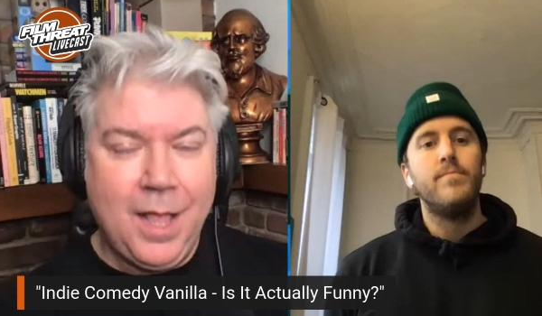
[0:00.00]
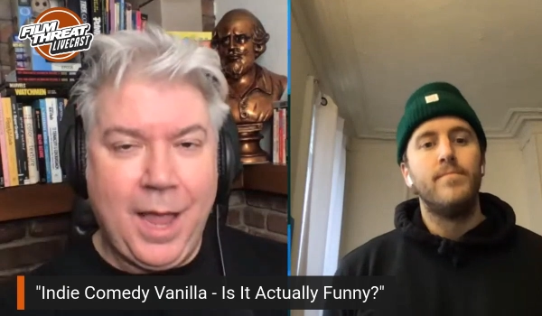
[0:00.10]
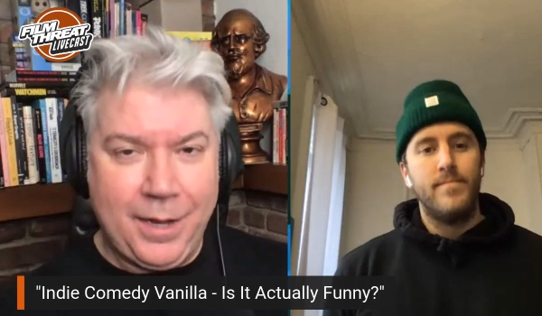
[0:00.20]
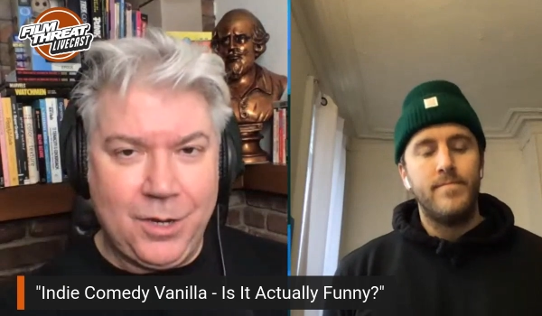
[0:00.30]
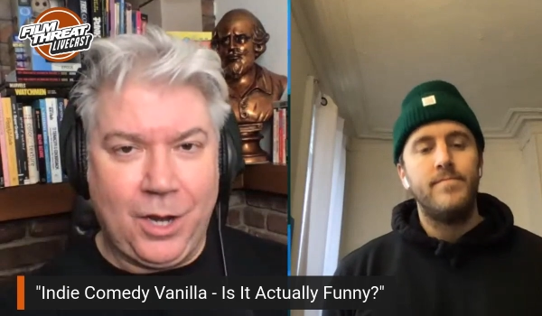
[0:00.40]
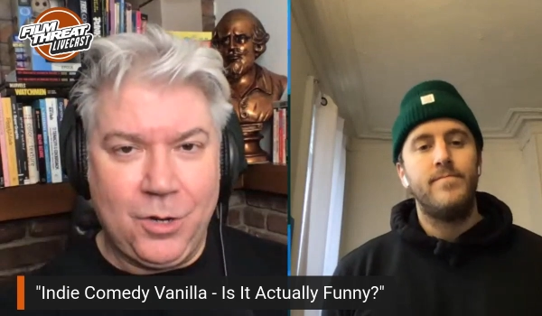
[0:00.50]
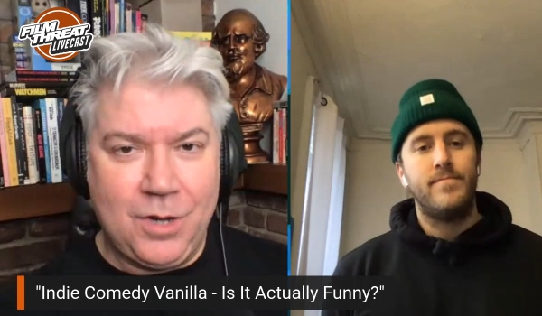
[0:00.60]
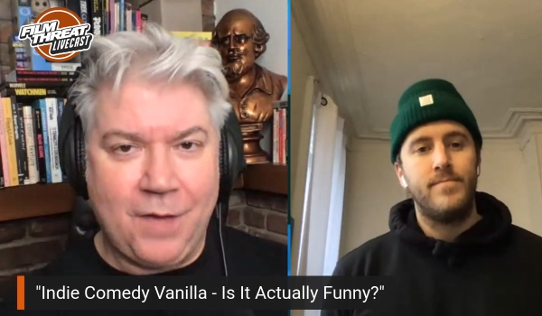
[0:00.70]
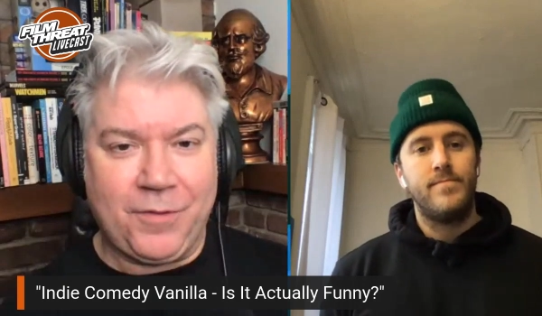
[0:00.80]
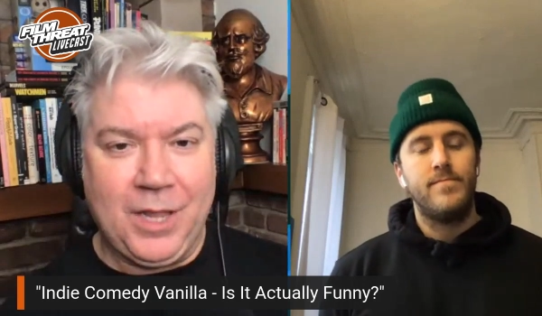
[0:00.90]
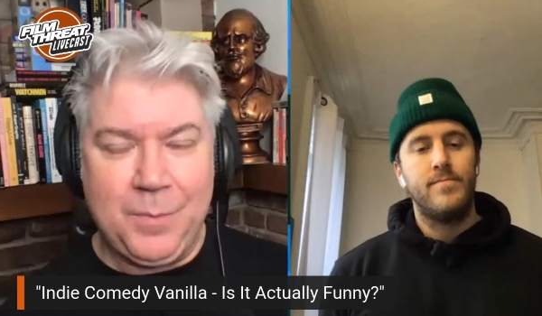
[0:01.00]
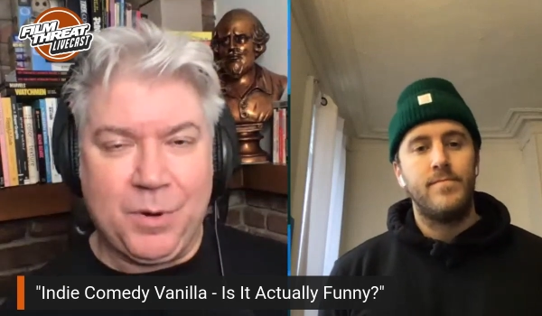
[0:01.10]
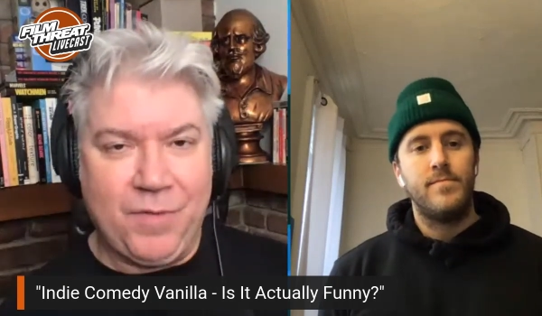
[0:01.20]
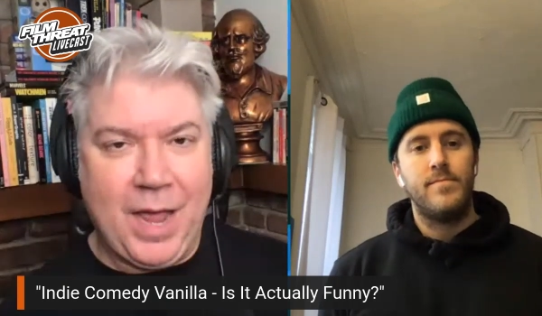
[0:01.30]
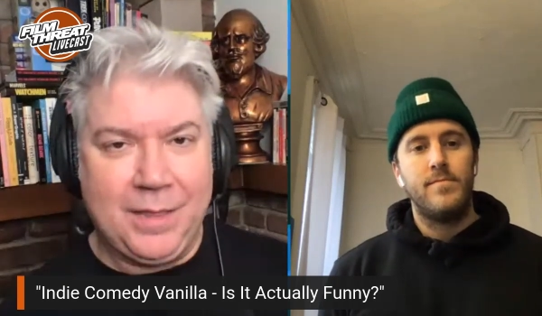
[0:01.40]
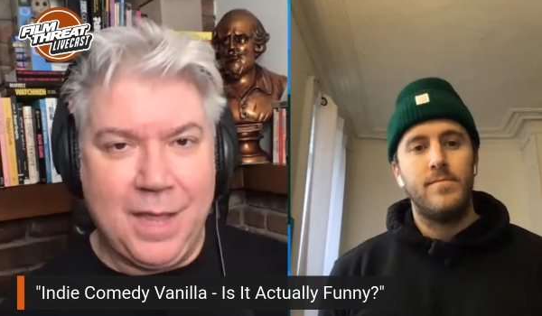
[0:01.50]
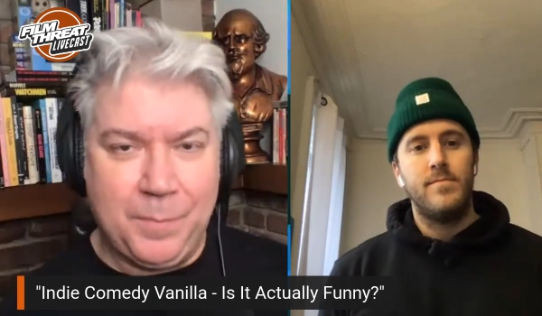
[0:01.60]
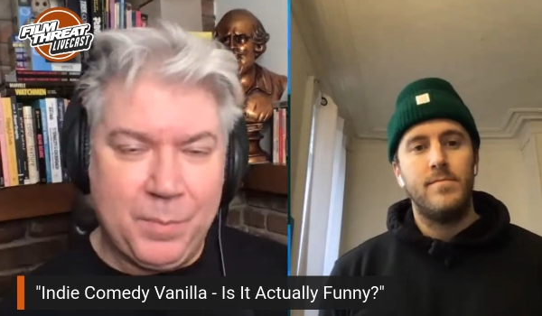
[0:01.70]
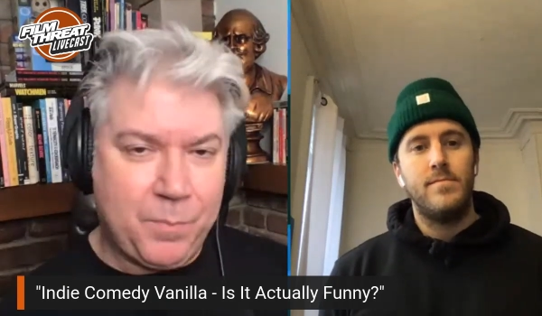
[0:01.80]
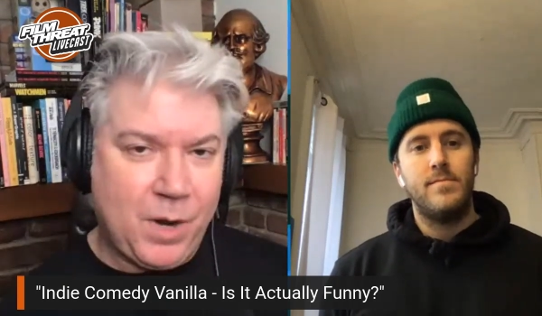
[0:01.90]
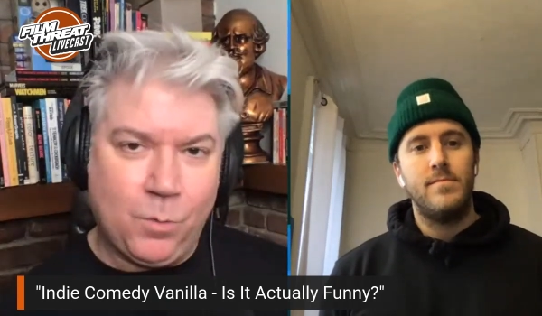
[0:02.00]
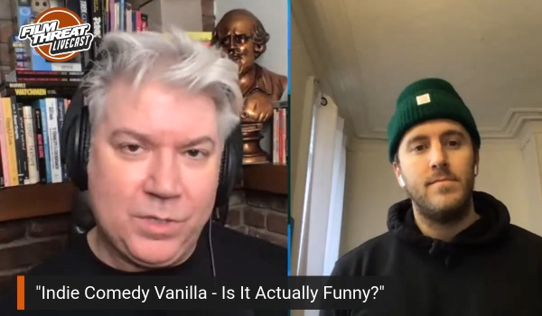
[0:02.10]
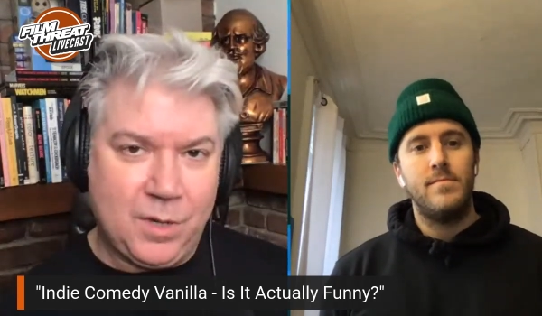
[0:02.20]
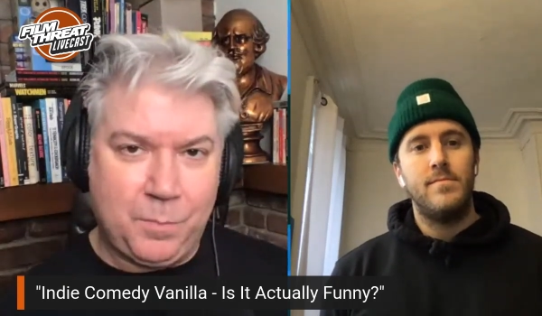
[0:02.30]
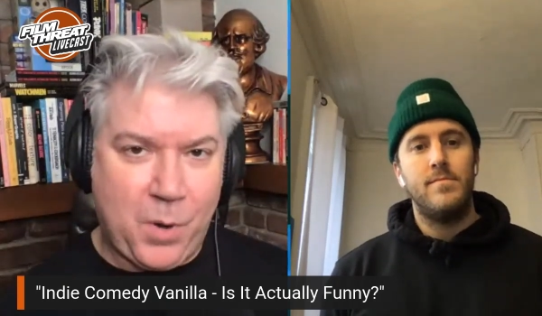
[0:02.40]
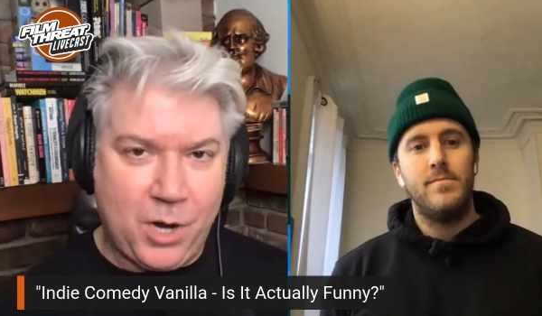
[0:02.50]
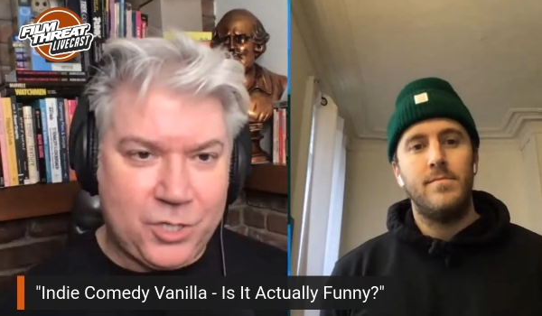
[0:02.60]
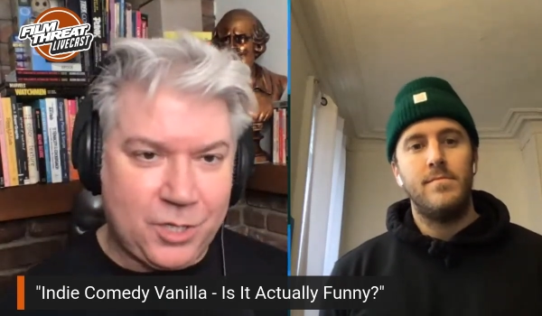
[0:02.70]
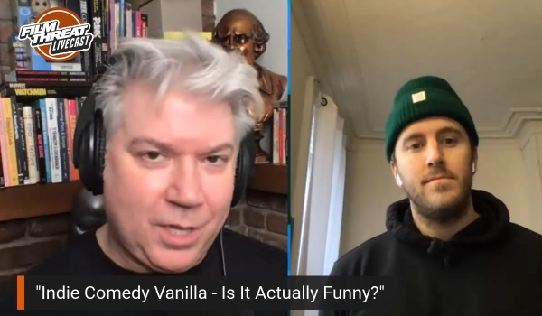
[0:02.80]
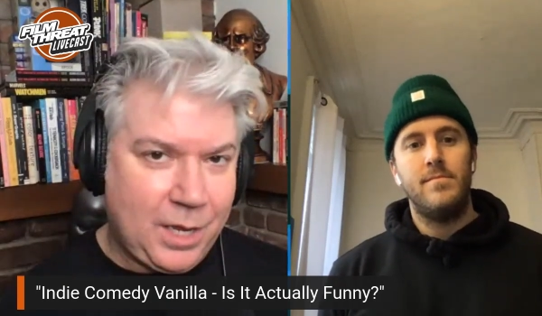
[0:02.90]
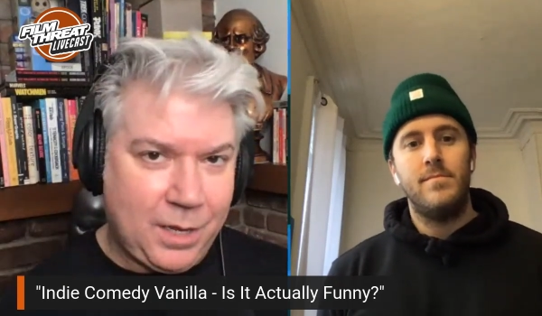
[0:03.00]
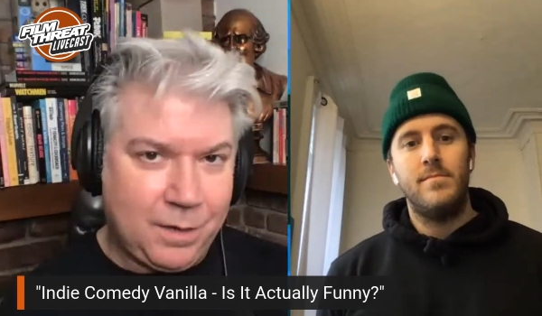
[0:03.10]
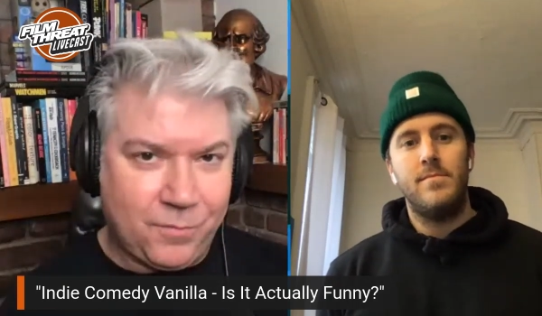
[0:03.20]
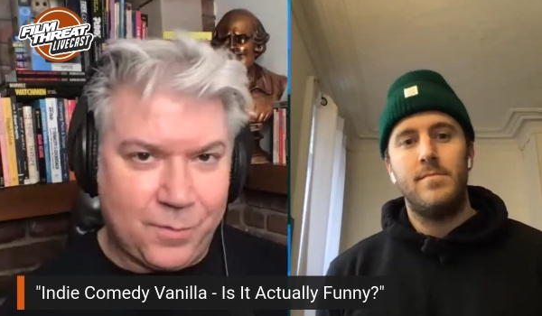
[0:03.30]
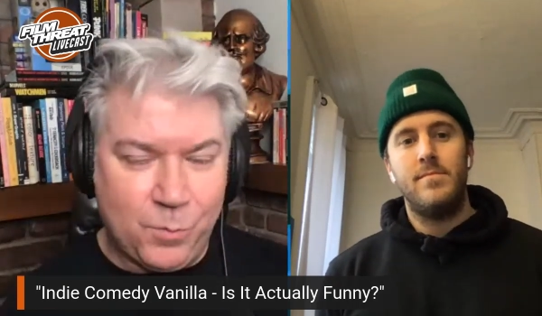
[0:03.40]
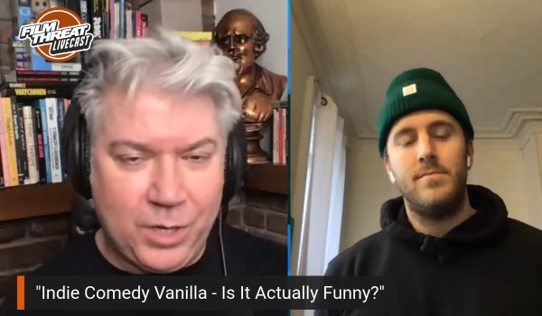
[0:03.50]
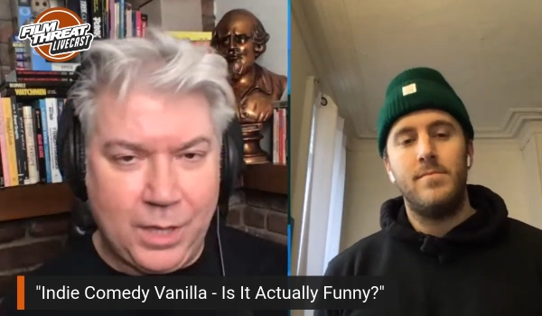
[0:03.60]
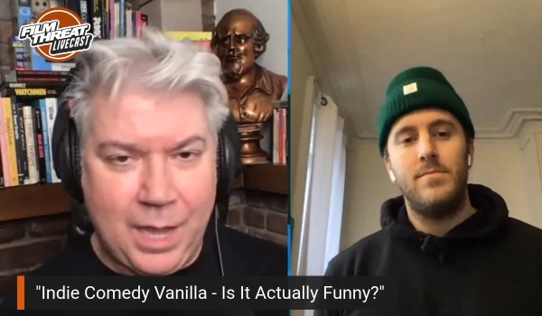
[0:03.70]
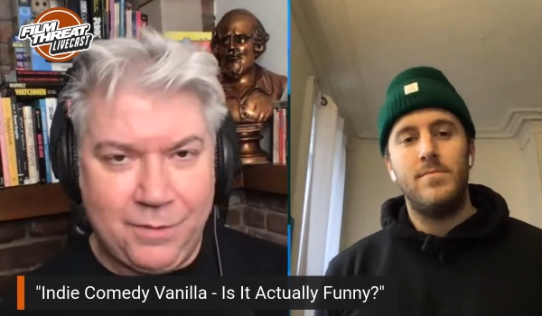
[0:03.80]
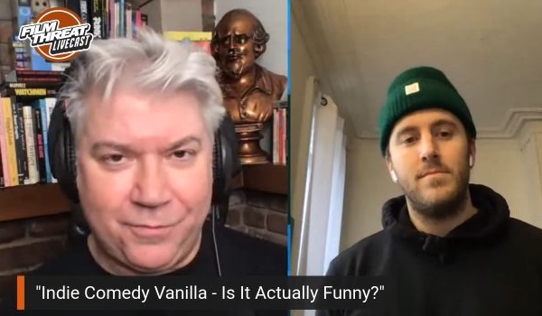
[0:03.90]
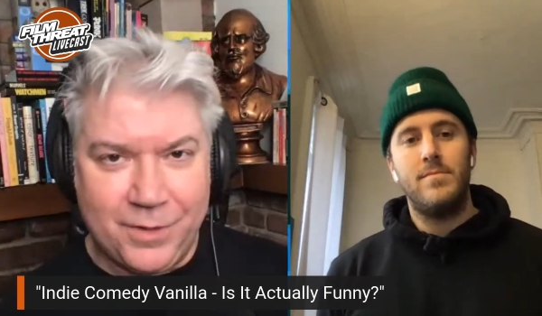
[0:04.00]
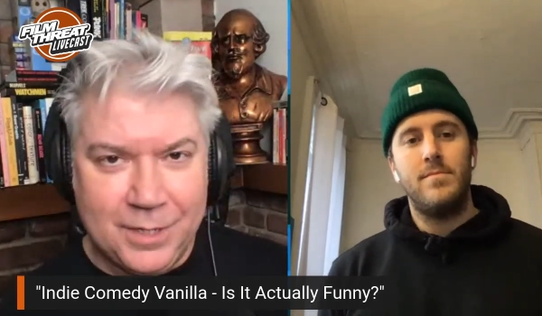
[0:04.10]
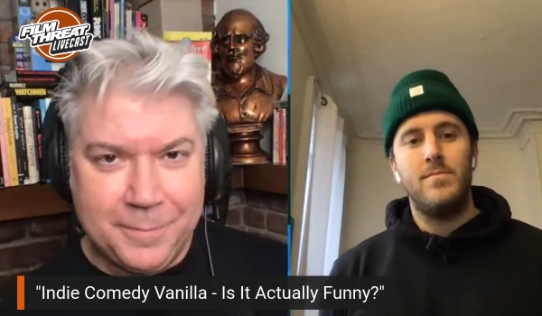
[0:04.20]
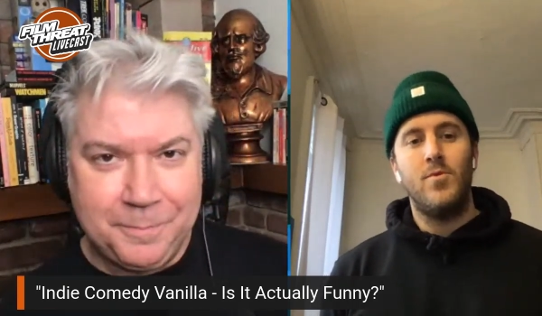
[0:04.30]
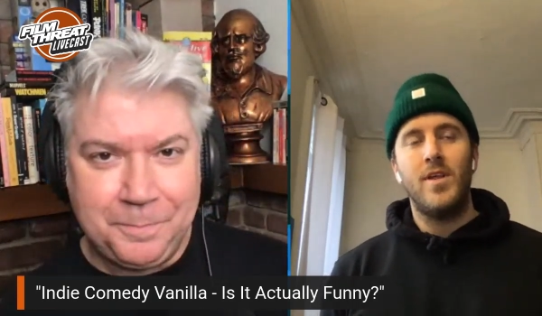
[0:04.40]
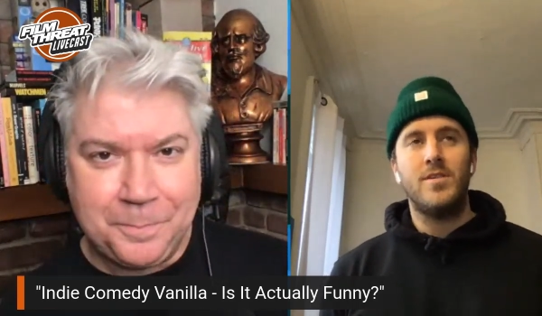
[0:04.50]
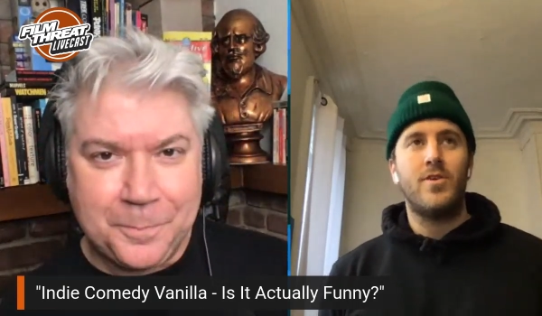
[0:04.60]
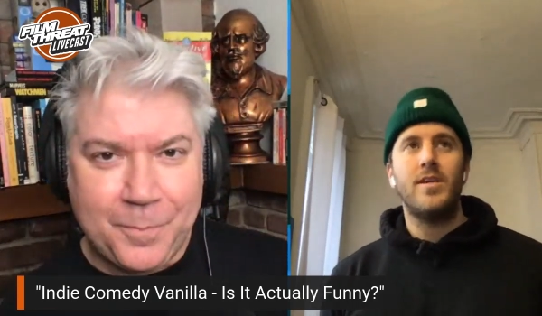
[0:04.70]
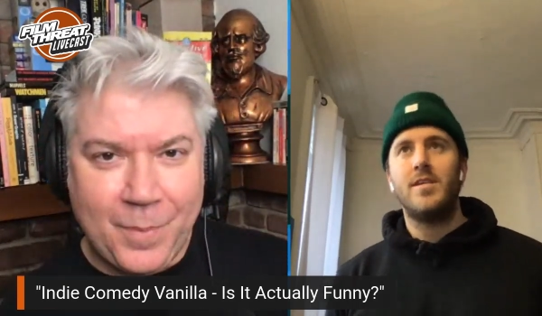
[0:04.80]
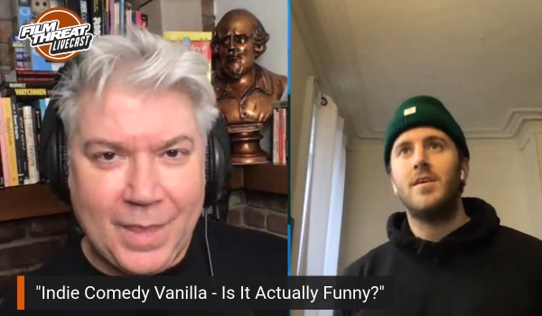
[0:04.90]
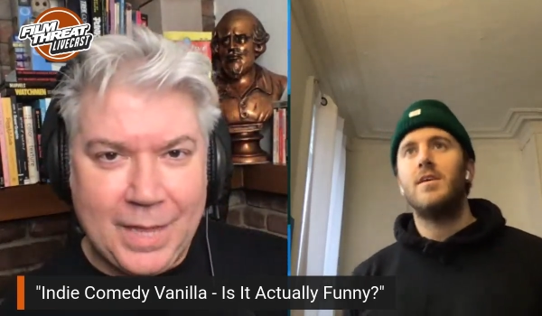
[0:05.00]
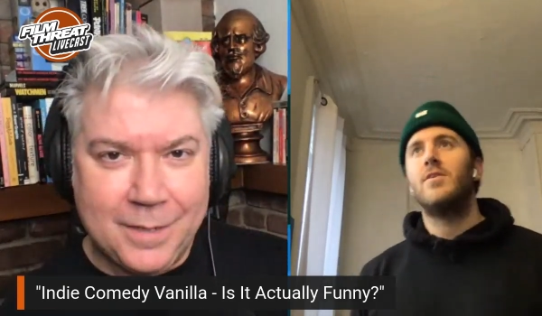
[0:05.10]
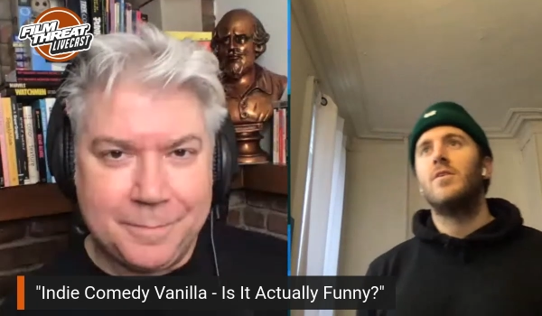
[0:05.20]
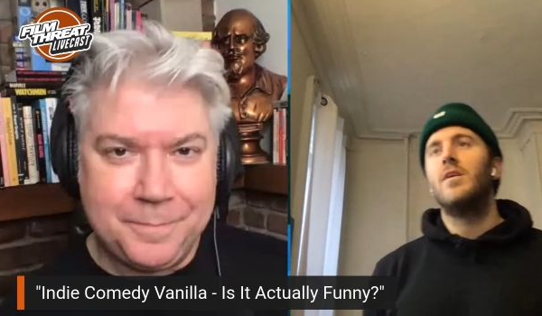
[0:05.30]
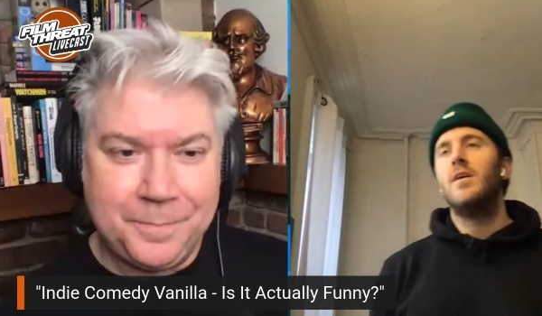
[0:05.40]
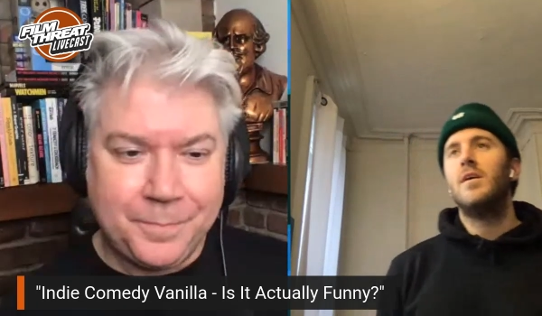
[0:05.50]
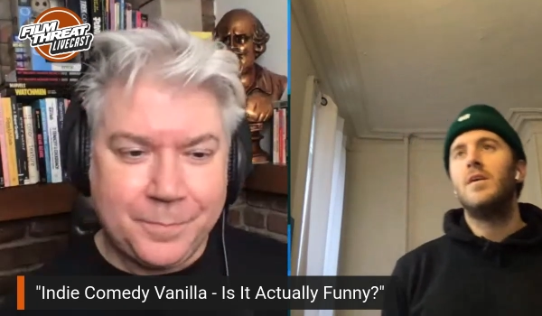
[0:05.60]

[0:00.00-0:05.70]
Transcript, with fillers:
Speaker 1: and you definitely provide that. But, but, was it partially from real life?
Speaker 2: Well, that's great to hear.